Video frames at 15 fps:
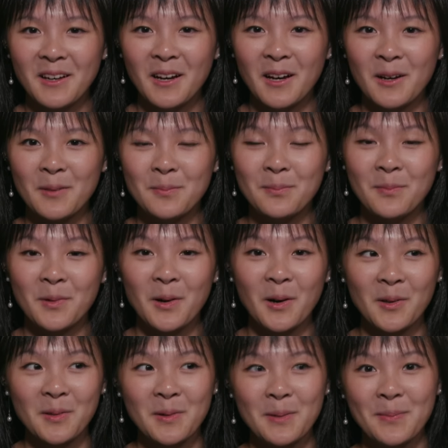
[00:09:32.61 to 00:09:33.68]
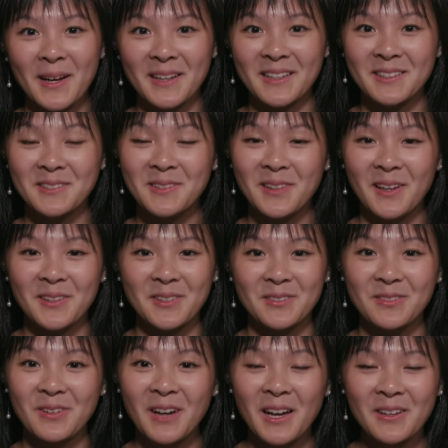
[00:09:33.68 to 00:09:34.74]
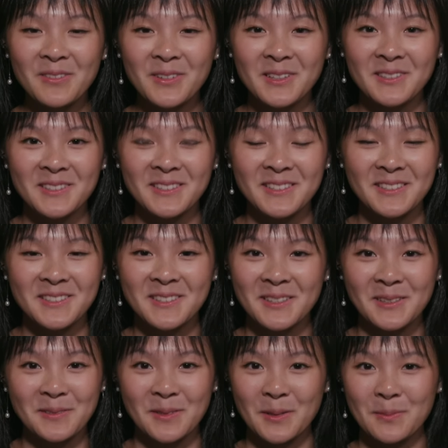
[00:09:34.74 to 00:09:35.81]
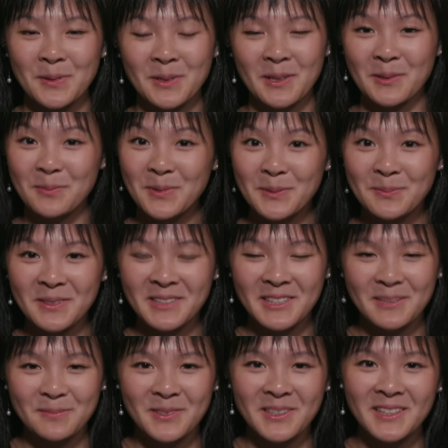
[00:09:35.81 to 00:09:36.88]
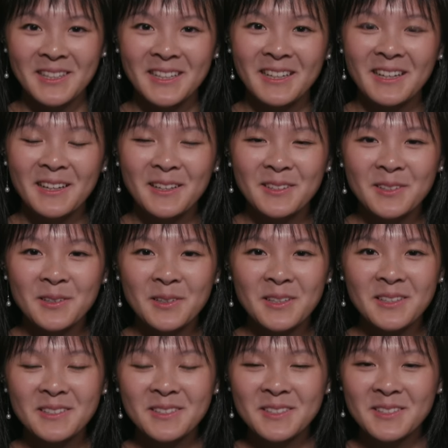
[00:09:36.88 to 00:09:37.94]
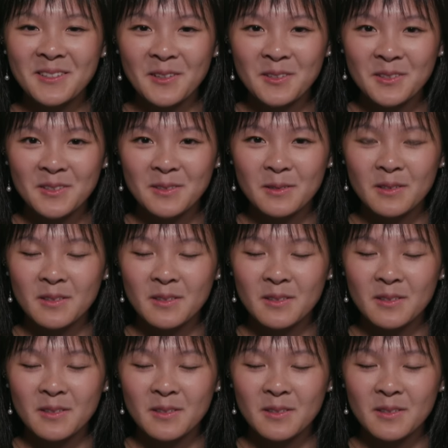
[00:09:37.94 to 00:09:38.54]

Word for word: um, all the way back in 2005, because he just didn't want to be around people anymore. So he just doesn't.